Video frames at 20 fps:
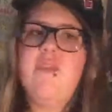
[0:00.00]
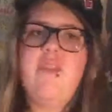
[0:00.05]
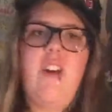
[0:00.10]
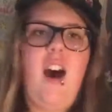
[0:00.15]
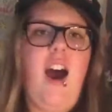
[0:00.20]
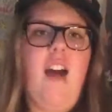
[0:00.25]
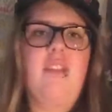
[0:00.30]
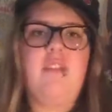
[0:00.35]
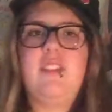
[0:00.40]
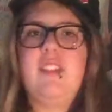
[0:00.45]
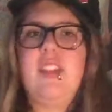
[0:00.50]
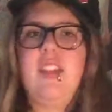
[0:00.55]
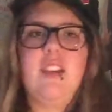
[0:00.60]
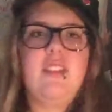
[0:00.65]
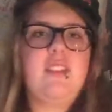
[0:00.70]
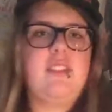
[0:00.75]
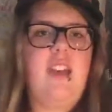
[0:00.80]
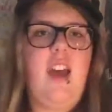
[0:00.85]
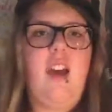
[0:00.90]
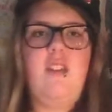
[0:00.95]
five,
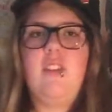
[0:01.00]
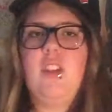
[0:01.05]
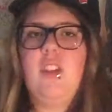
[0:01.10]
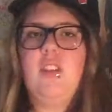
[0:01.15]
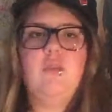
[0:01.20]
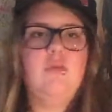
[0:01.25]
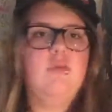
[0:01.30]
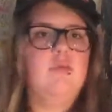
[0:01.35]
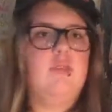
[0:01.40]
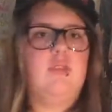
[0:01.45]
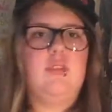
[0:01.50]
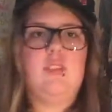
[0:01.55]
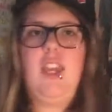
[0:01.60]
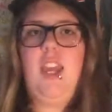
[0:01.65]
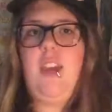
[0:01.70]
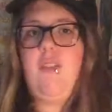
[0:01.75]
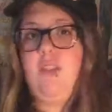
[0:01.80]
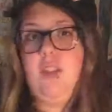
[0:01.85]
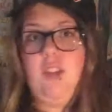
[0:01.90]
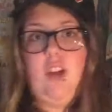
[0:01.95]
six, seven,
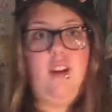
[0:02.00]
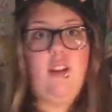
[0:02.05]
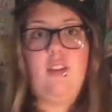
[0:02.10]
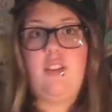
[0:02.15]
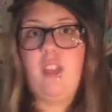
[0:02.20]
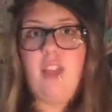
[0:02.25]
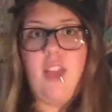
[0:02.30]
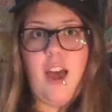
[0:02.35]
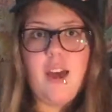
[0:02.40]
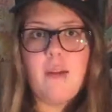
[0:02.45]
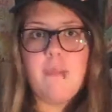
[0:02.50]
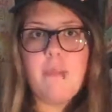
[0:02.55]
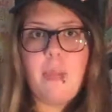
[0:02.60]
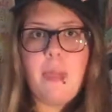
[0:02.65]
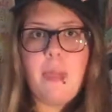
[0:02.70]
even younger than that.